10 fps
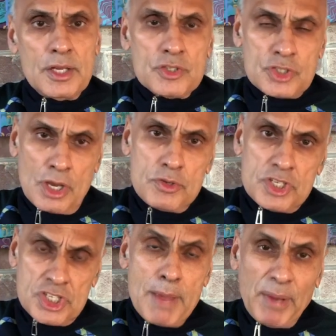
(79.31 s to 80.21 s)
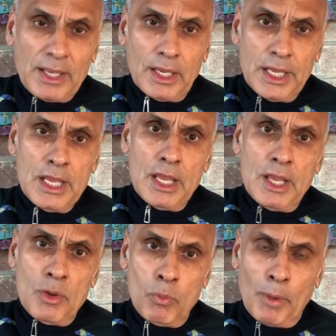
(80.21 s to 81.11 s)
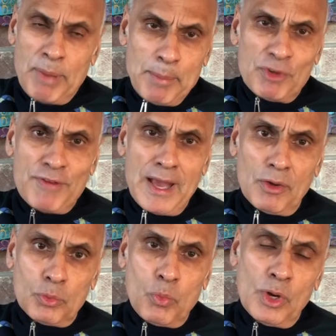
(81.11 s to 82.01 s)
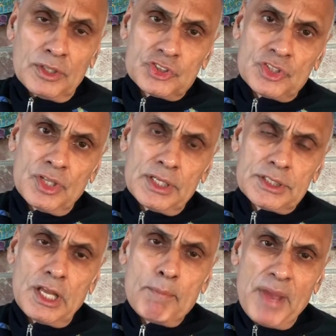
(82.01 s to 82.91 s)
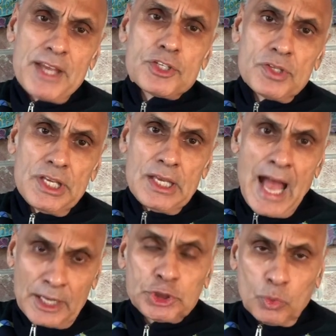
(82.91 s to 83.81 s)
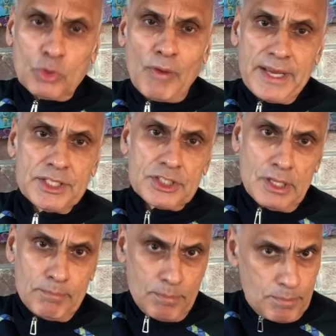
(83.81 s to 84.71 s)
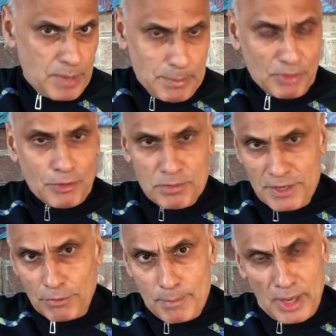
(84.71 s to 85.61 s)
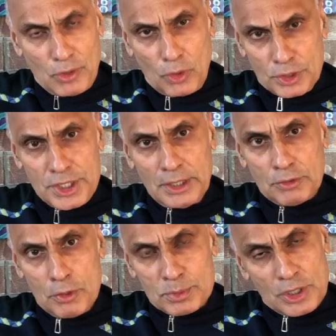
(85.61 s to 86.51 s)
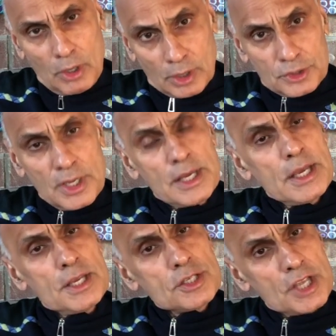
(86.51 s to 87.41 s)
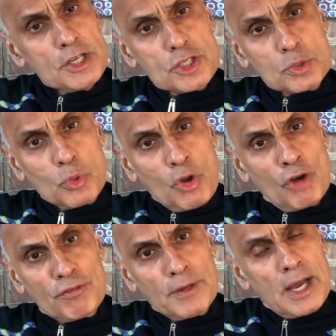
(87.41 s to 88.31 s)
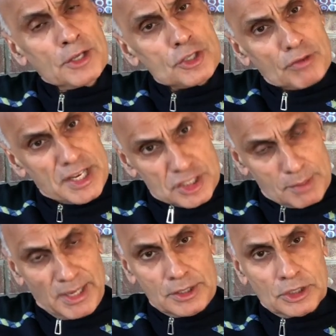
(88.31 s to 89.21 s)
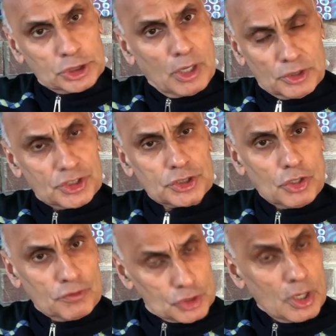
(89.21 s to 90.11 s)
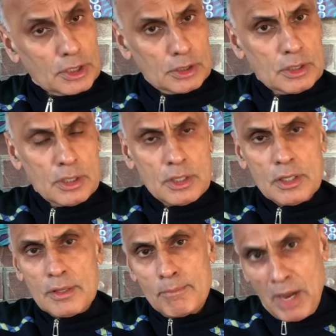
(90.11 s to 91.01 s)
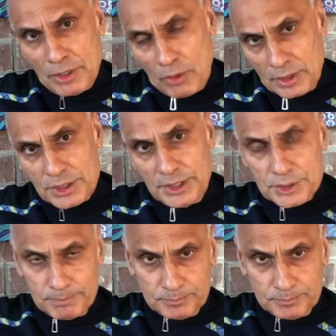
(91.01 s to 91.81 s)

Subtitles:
So typically, what people found was that compared to the actual grades that people from different minority groups got, teachers would often underestimate the chances of certain minorities.